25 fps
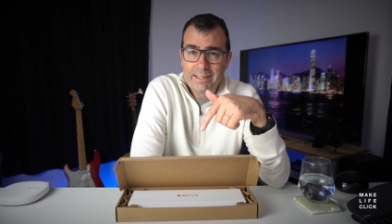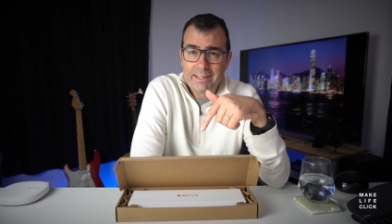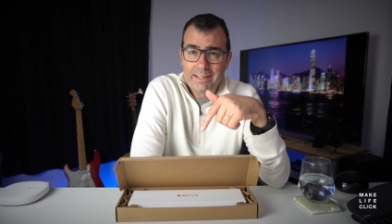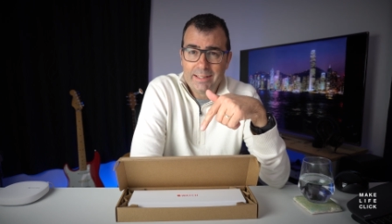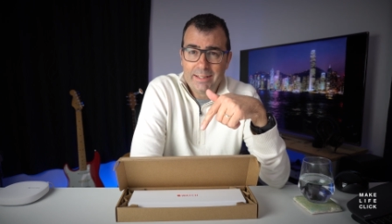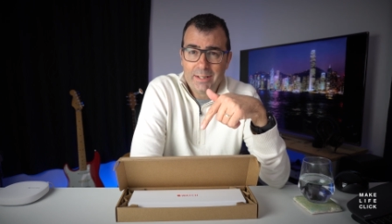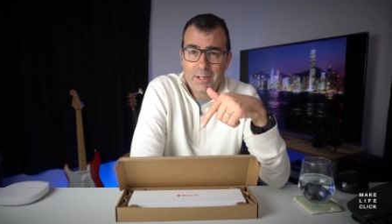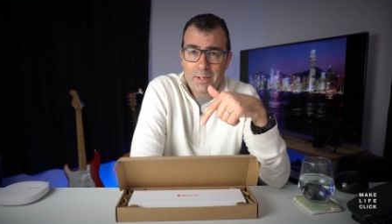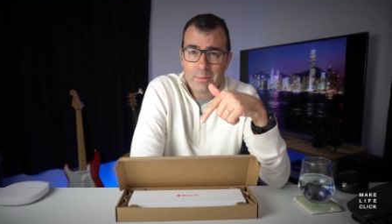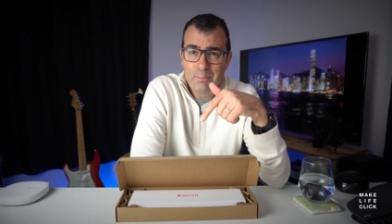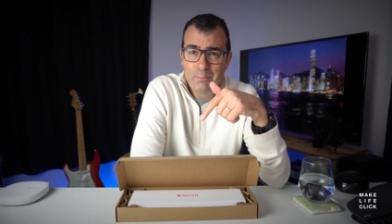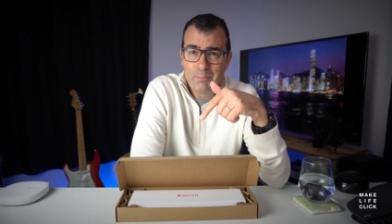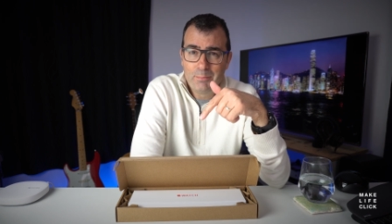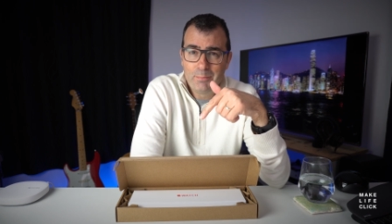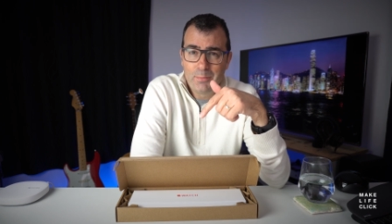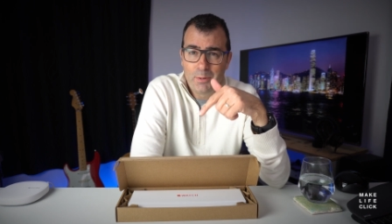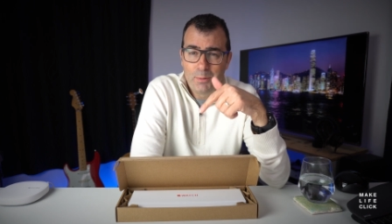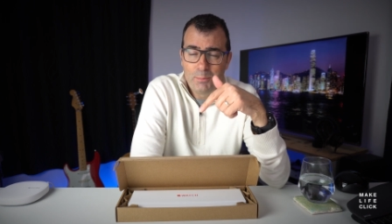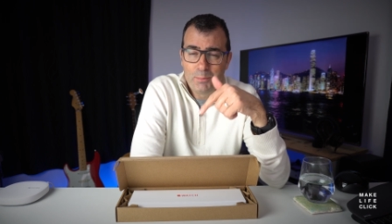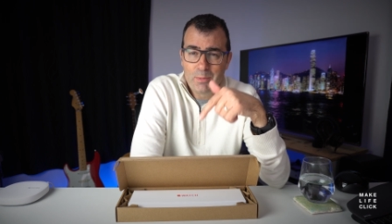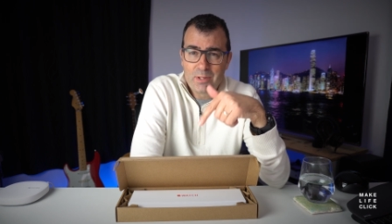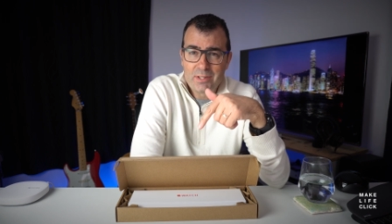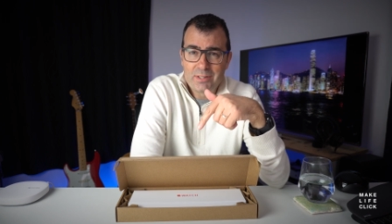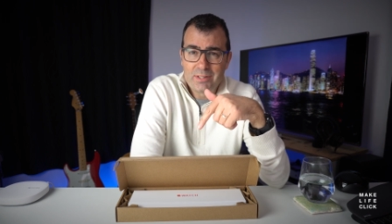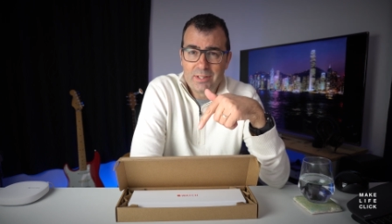I
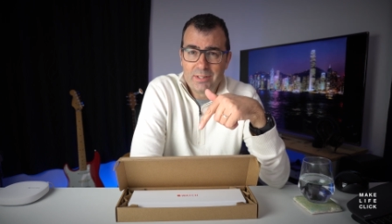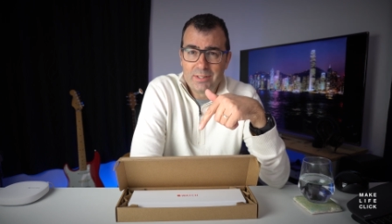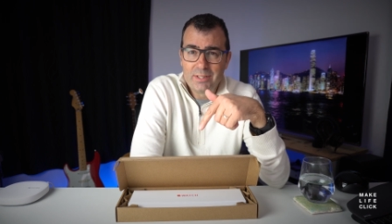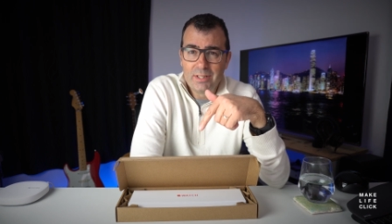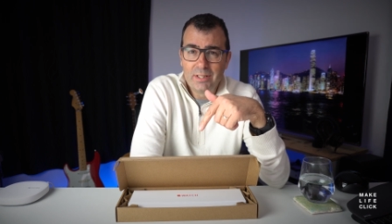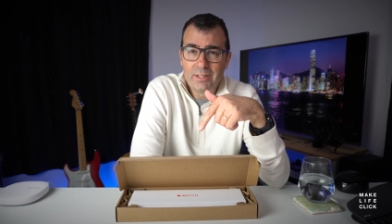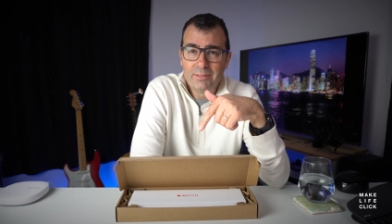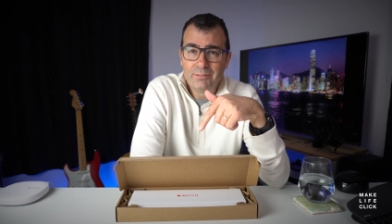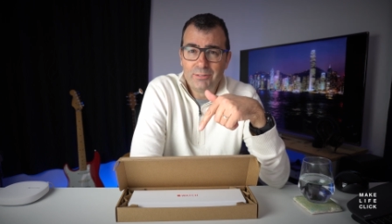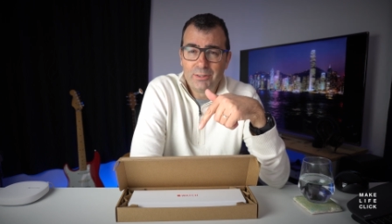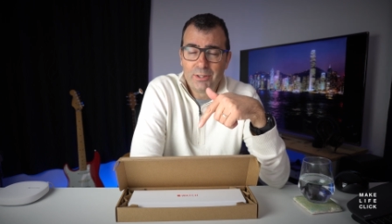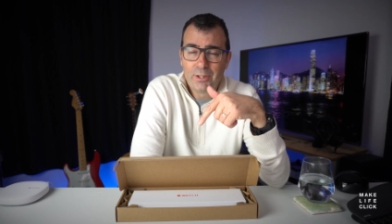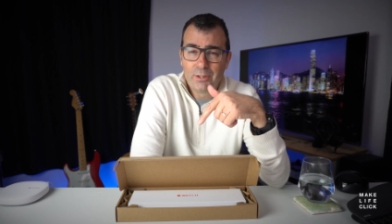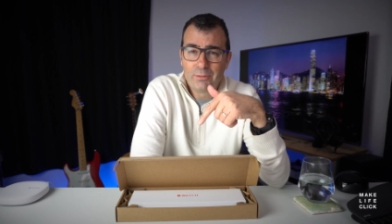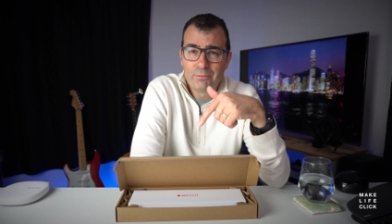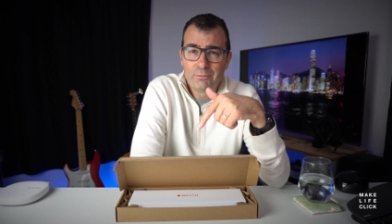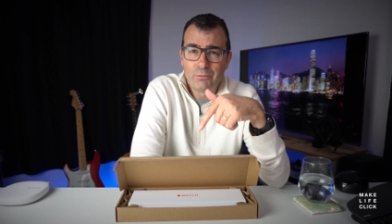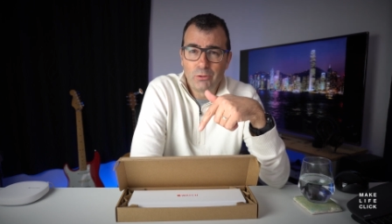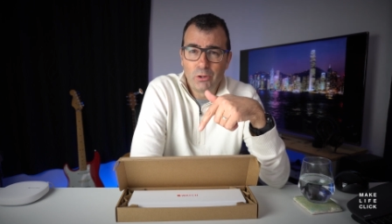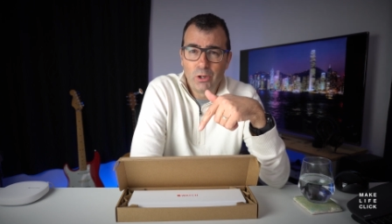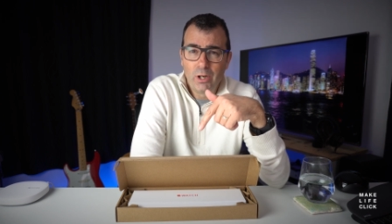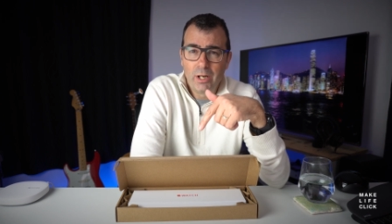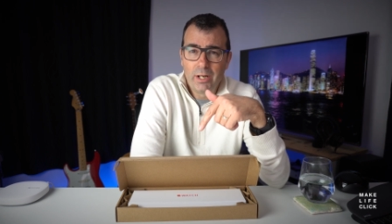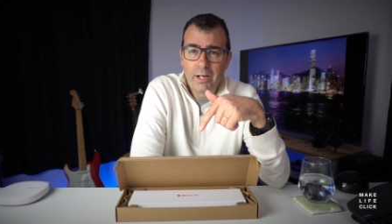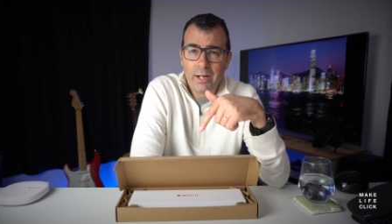missed the delivery on
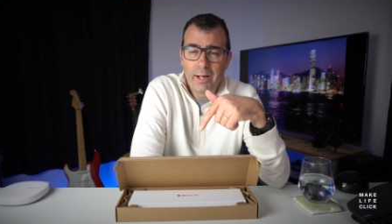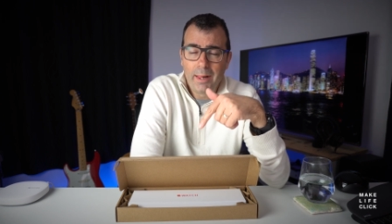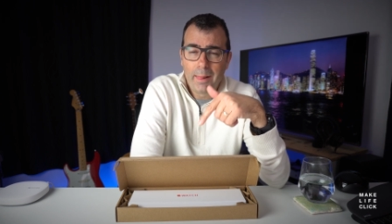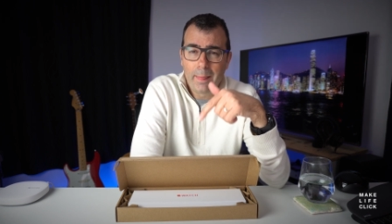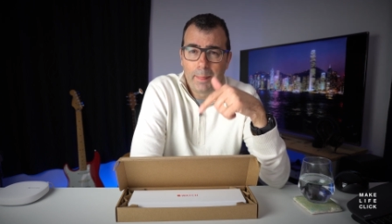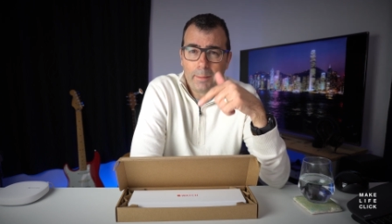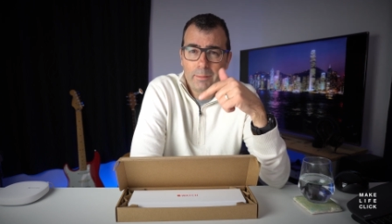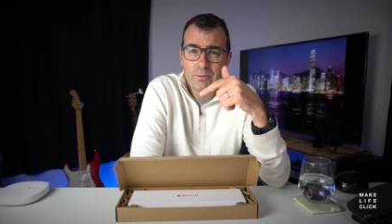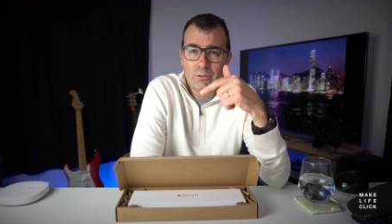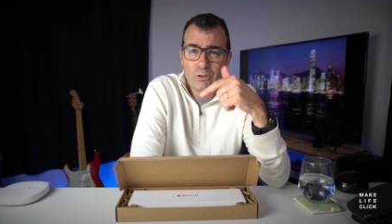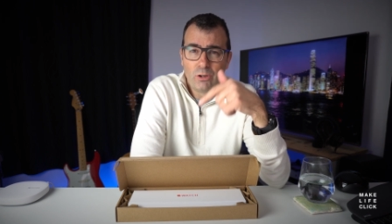Friday,